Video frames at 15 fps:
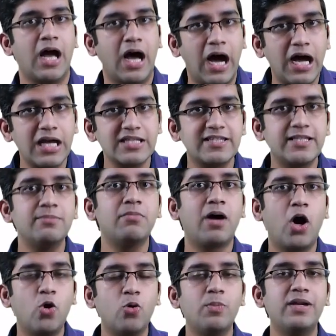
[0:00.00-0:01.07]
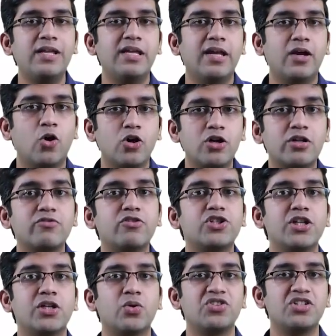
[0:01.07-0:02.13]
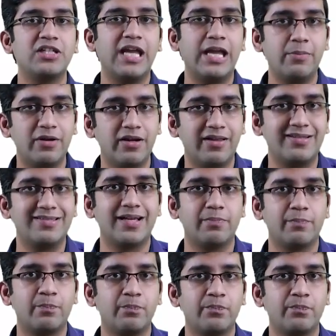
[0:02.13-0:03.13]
Ask them how many controversial questions came in an exam.